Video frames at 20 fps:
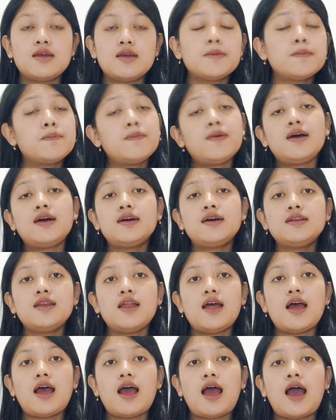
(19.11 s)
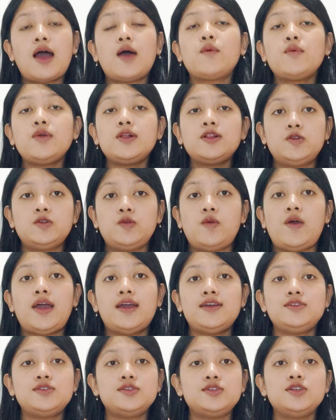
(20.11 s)
But I will try
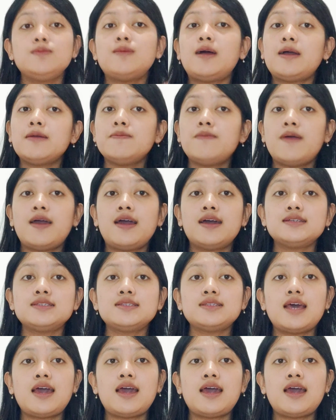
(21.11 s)
to do my best